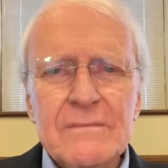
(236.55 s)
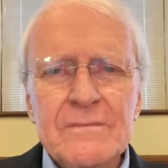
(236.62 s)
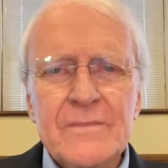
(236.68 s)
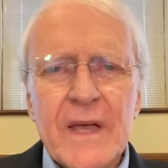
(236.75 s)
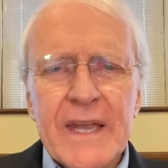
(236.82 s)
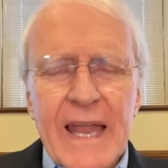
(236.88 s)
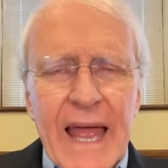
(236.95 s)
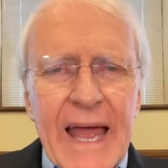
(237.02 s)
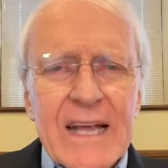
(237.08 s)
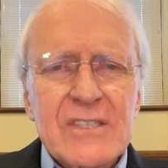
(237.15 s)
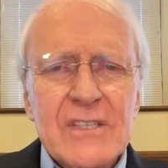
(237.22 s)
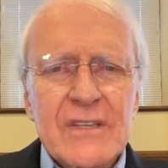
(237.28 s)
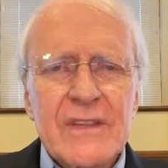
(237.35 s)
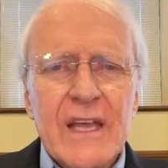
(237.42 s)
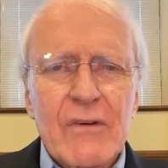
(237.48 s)
an
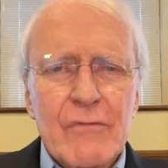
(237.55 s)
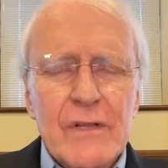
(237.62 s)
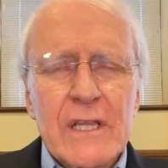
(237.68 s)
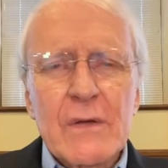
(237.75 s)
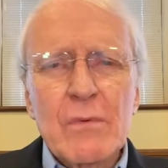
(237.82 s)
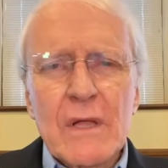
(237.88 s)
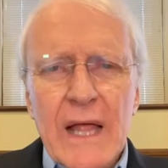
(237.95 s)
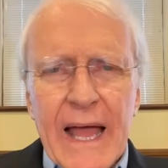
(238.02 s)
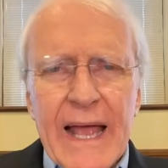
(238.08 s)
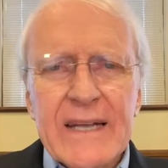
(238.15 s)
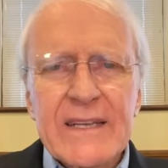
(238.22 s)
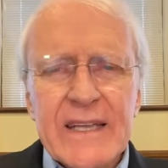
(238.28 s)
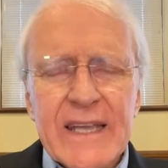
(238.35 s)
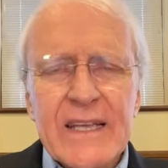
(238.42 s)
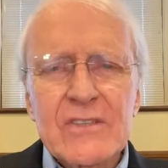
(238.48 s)
action that really will
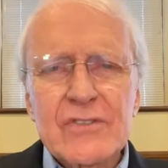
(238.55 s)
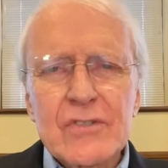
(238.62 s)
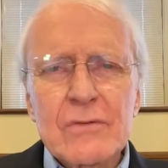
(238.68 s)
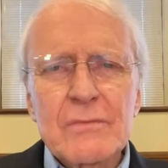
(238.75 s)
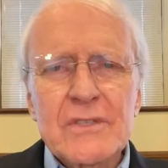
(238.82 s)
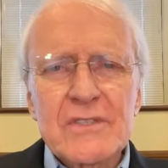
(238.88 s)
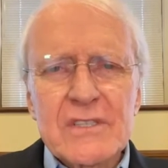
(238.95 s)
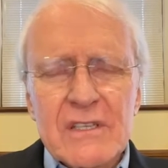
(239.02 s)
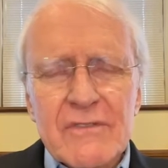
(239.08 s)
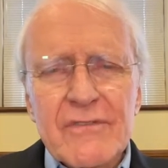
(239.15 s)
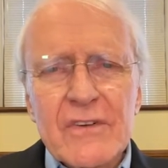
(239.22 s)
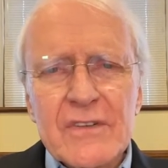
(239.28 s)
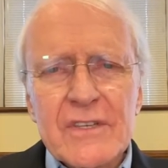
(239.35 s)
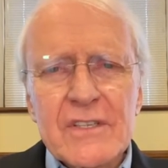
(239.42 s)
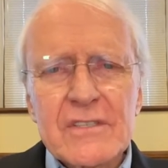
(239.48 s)
act against human
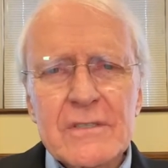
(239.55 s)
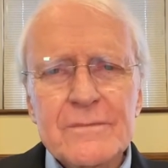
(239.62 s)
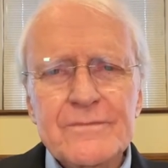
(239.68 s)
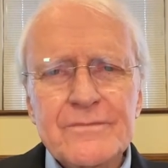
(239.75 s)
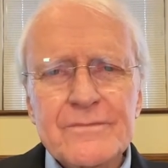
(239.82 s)
sinfulness